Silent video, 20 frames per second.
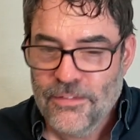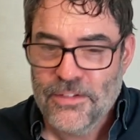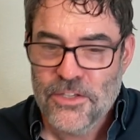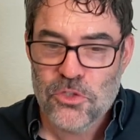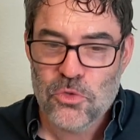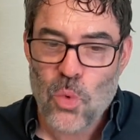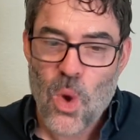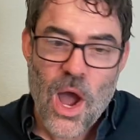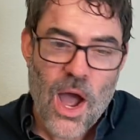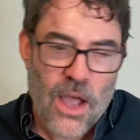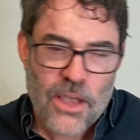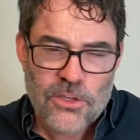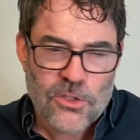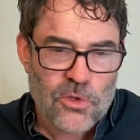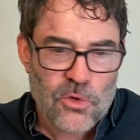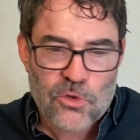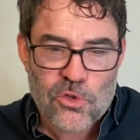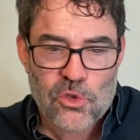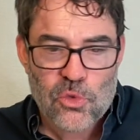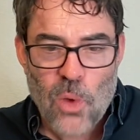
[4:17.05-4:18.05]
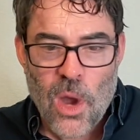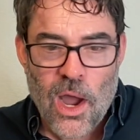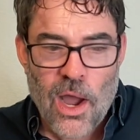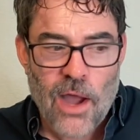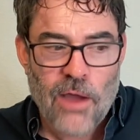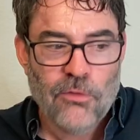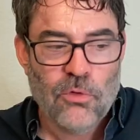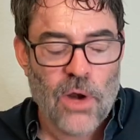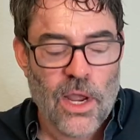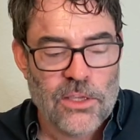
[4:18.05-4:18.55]
He's so
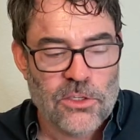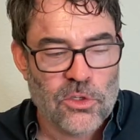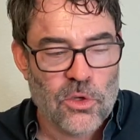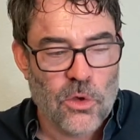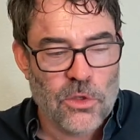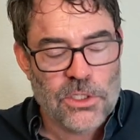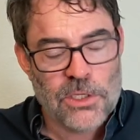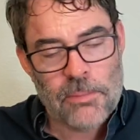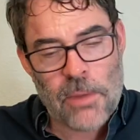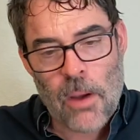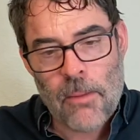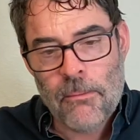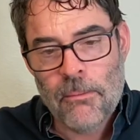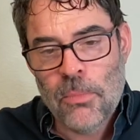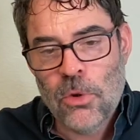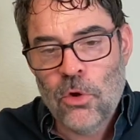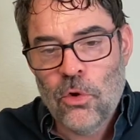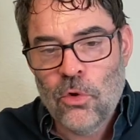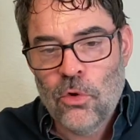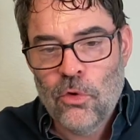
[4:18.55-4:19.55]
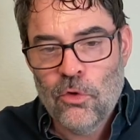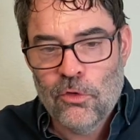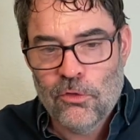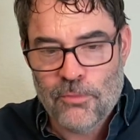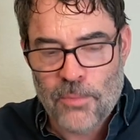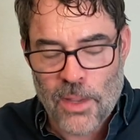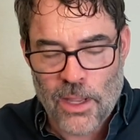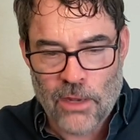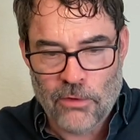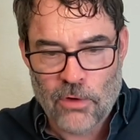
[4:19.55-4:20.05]
suave, right? So it's about
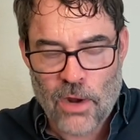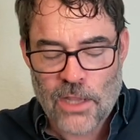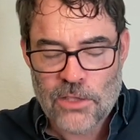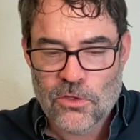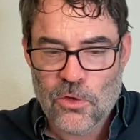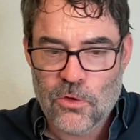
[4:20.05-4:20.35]
movement, right?